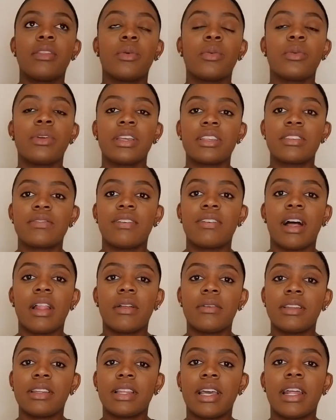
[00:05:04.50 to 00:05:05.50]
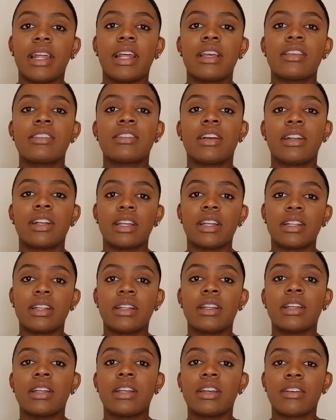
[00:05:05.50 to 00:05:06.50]
The weeks following that, I started
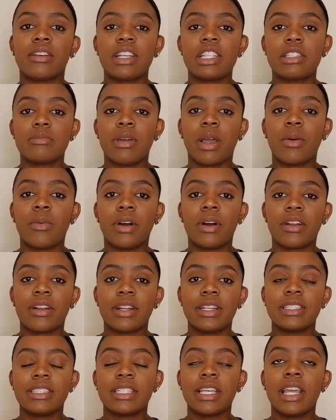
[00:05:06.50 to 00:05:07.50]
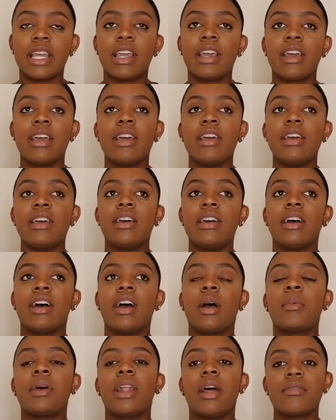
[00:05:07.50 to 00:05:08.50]
increasing my water intake,
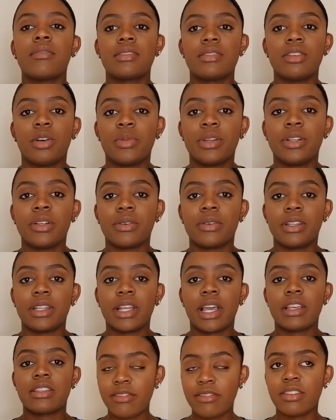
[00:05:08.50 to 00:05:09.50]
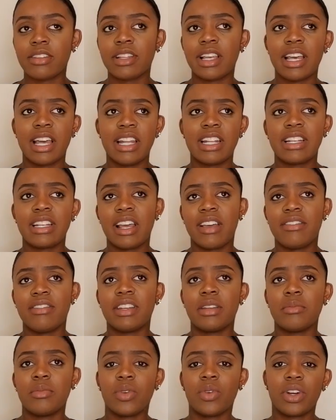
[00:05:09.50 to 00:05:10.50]
and I've still been doing that. After that, I didn't have
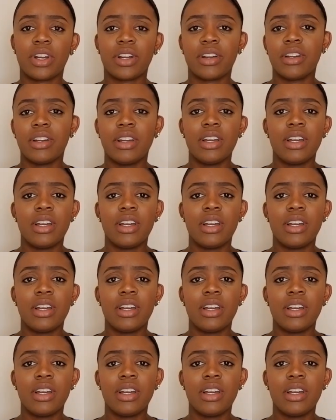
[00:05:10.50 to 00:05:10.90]
any more